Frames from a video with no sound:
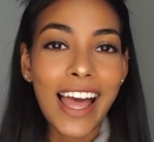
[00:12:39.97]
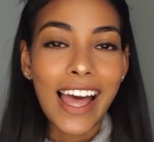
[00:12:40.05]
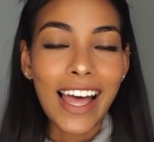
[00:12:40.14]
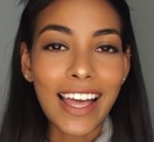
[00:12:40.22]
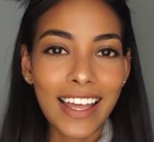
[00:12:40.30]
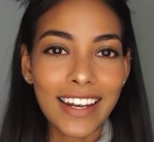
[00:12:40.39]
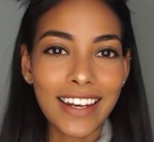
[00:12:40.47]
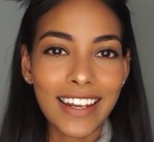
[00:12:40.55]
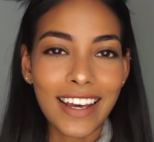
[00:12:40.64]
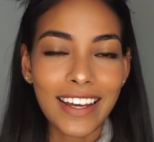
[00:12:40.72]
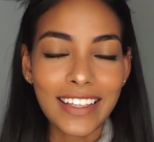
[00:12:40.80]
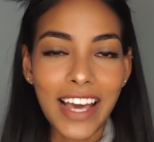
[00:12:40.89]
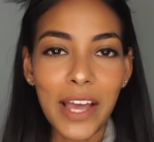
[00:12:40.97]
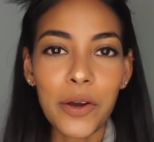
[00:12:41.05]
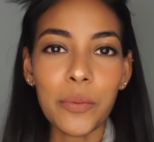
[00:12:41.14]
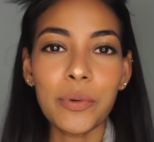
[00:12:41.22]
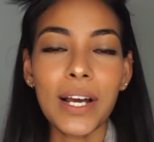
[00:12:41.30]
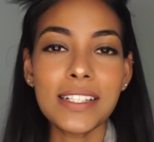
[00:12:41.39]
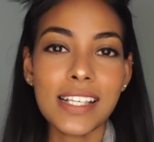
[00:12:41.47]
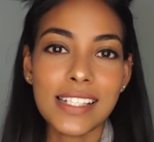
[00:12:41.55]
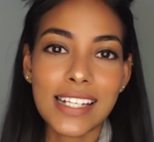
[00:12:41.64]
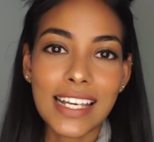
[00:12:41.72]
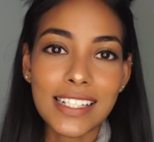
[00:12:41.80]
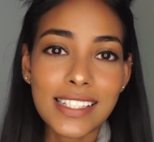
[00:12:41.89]
And yeah, I hope you guys are
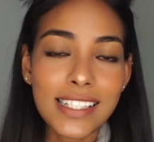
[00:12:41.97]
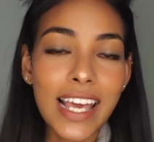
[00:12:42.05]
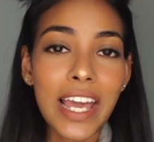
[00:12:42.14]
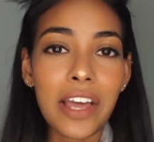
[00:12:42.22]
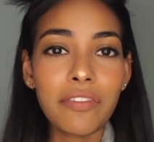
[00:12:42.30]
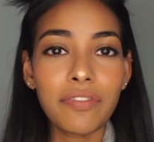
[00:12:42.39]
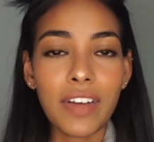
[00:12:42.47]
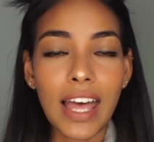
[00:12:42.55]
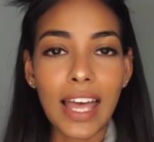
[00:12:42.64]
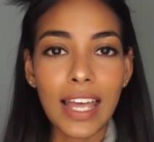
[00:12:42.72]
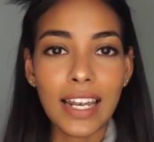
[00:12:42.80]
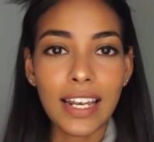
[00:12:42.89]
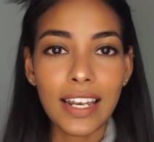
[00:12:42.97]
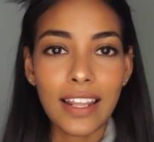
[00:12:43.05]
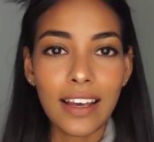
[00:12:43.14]
staying safe, and